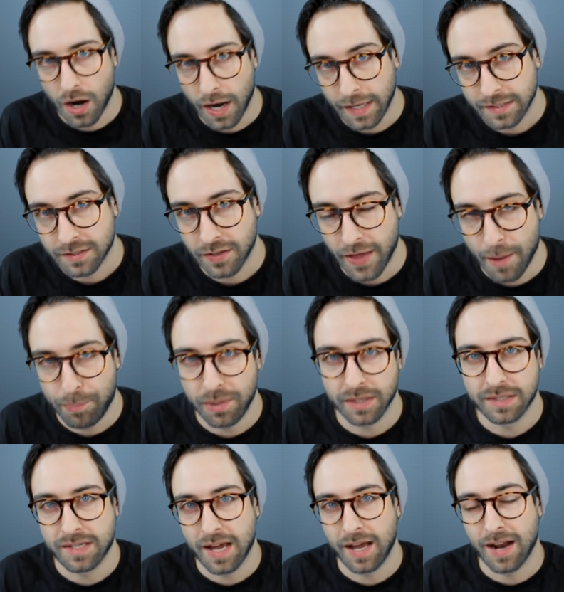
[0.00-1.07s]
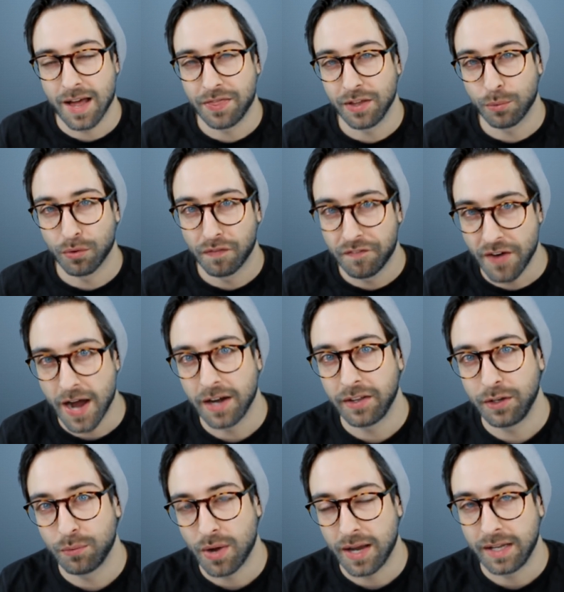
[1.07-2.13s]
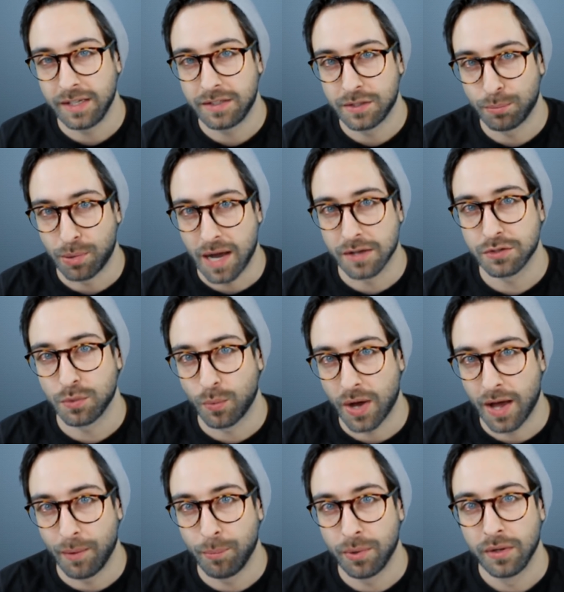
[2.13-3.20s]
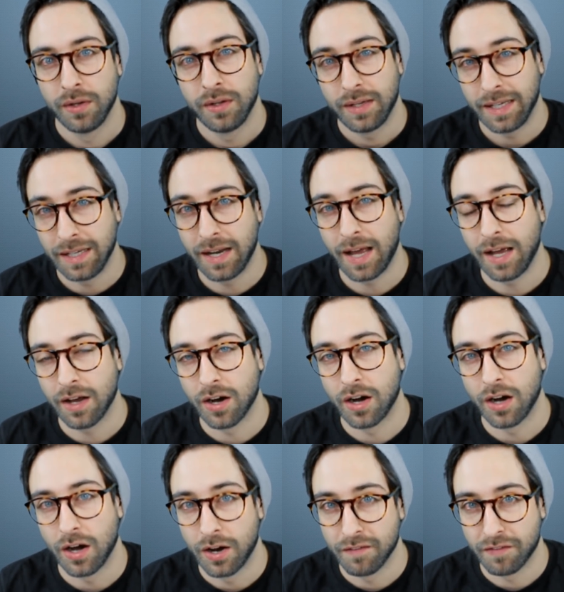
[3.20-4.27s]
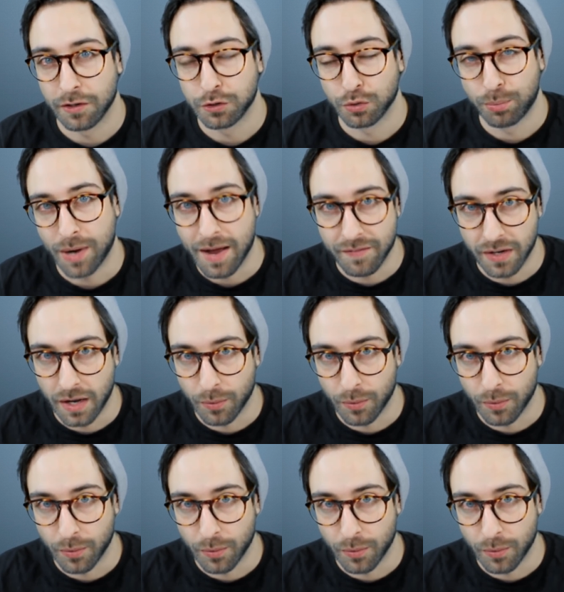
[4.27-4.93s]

Alright, so that being said, I think we're finally ready to browse the web in AR on a virtual private